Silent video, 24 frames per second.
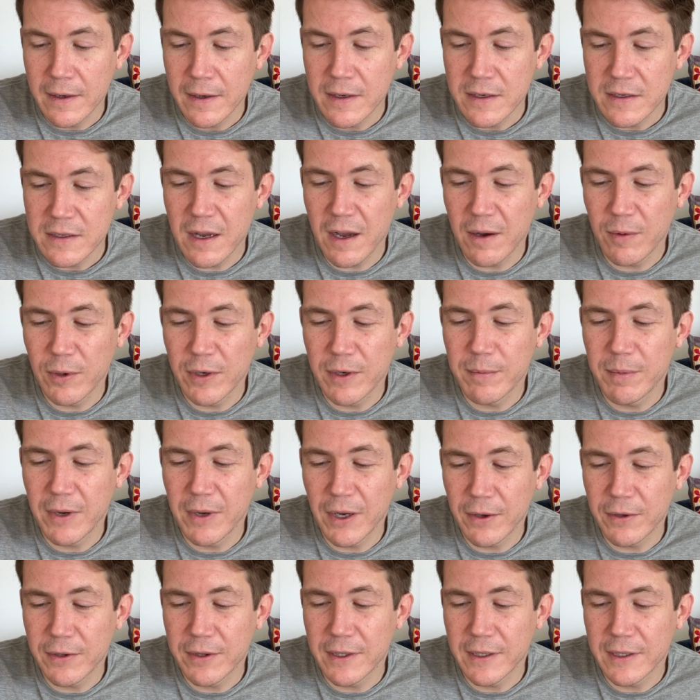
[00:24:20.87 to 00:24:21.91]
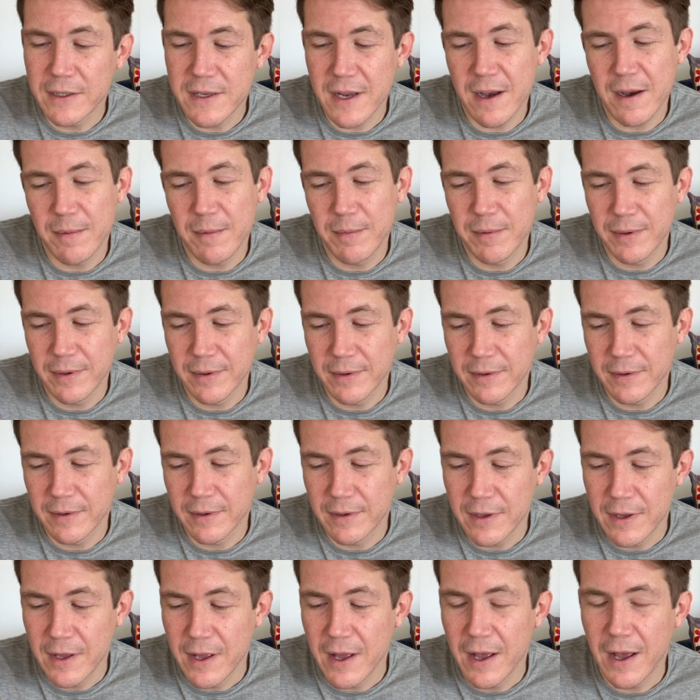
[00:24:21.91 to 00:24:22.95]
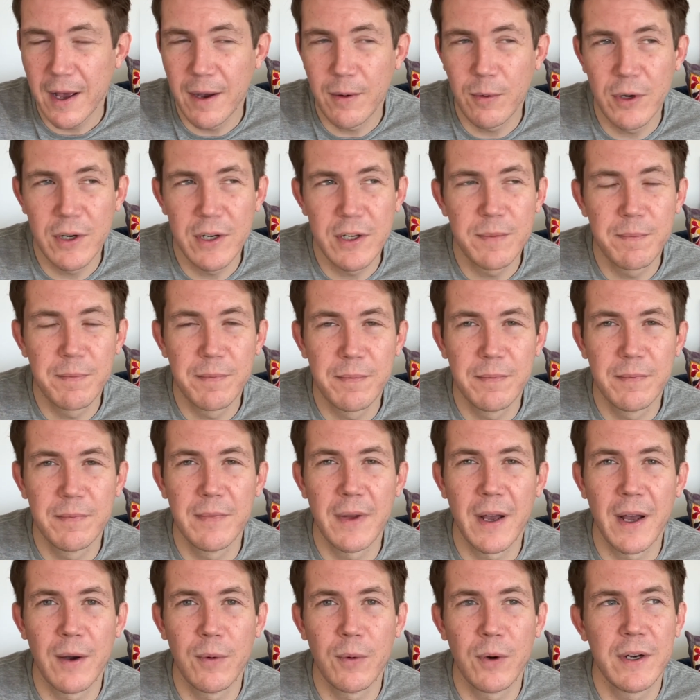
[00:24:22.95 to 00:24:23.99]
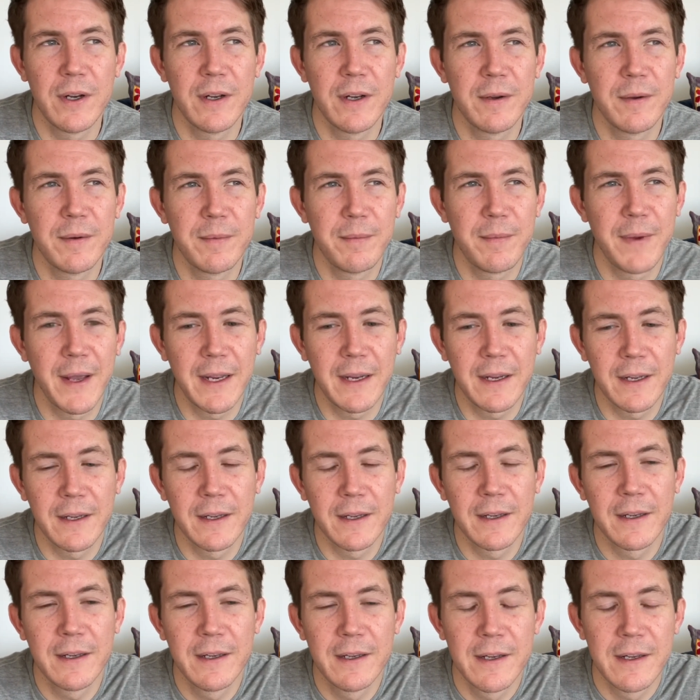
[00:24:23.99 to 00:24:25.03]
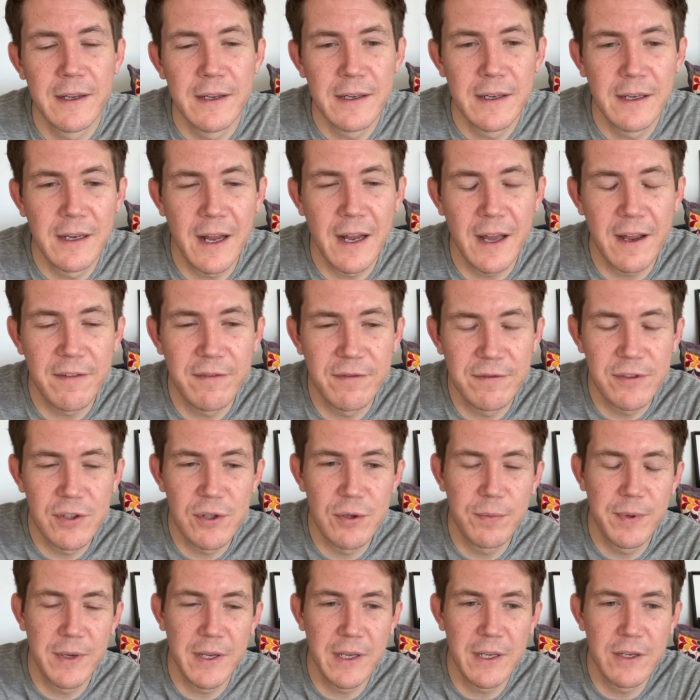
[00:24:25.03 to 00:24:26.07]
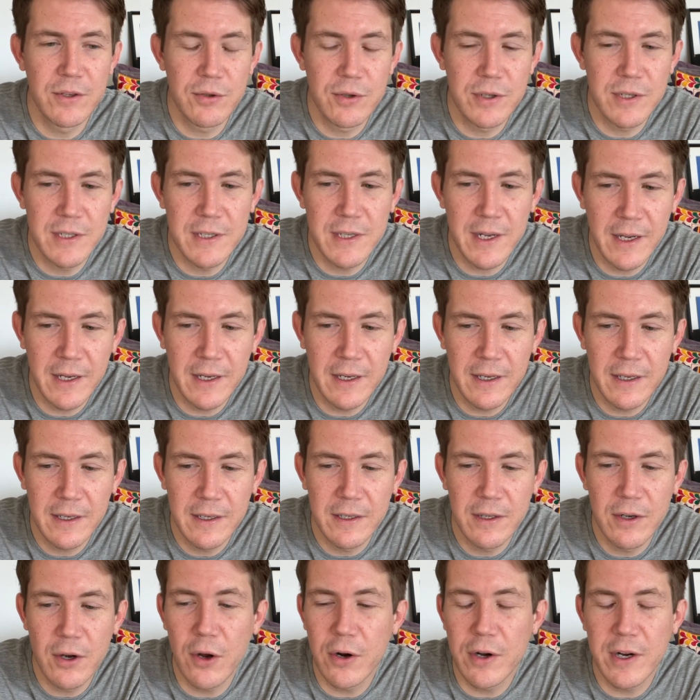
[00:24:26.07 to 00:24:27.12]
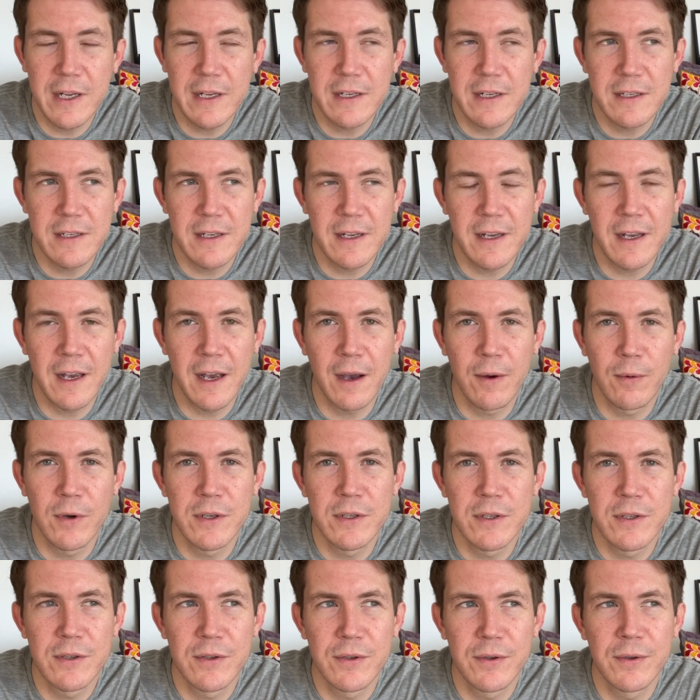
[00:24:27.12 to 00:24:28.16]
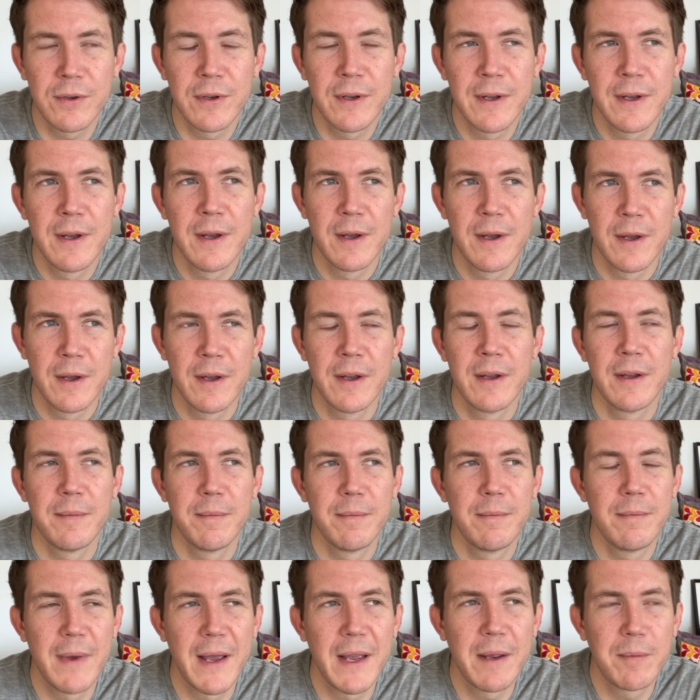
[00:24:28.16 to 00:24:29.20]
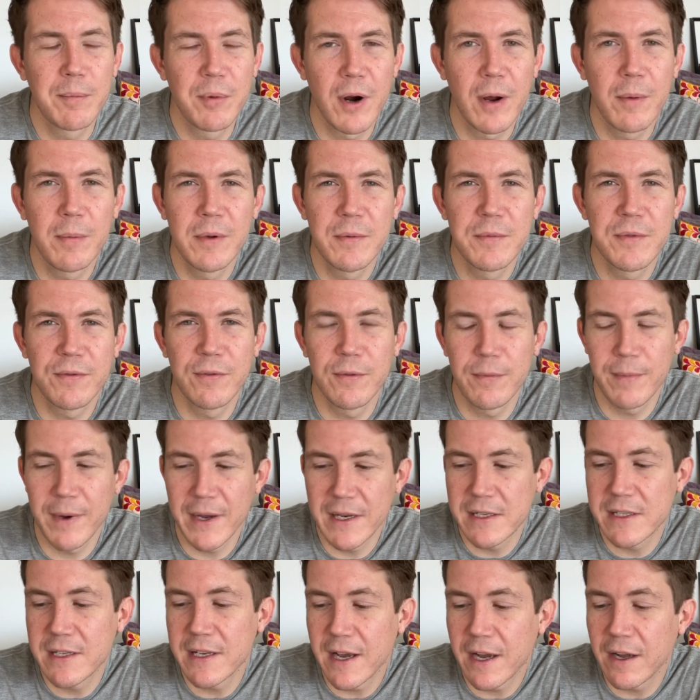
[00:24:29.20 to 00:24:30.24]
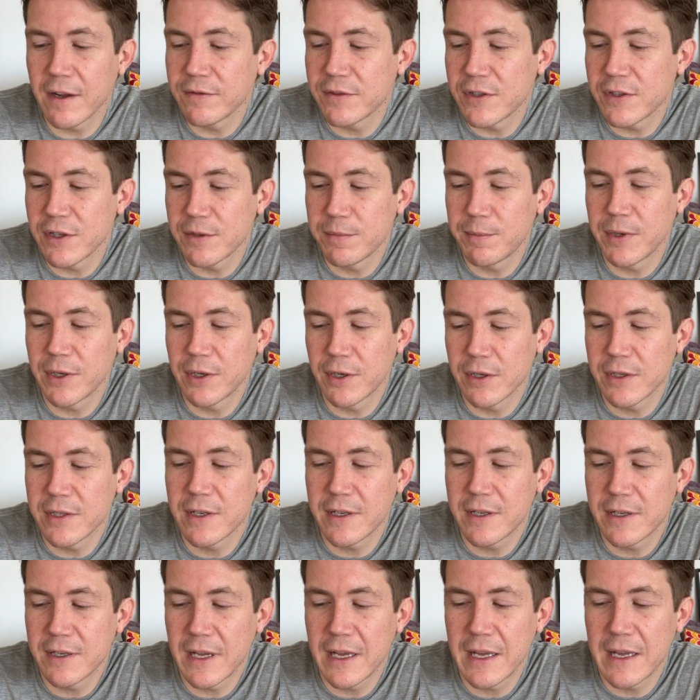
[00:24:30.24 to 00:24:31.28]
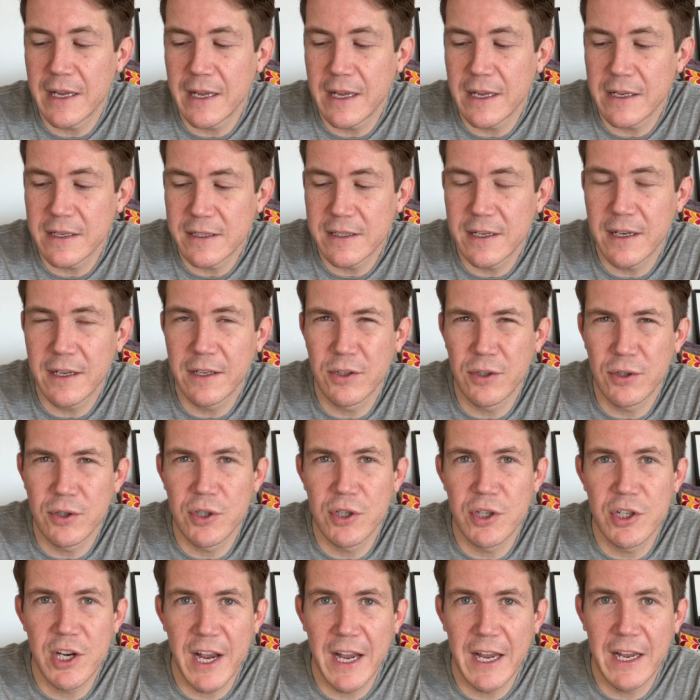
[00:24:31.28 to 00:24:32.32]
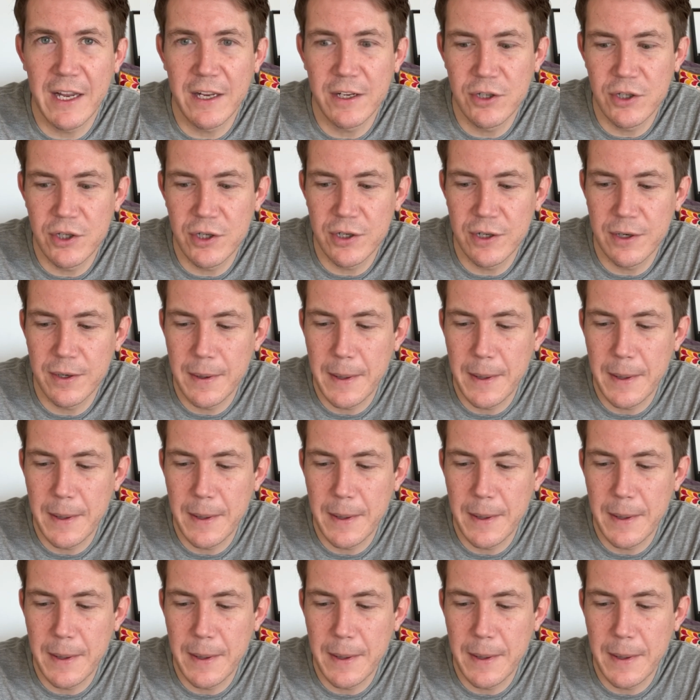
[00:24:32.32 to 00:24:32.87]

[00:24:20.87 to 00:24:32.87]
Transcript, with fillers: So I want to blow things up. I want to, I want to make life super interesting, not easy. I want to make problems for myself just because it signals change.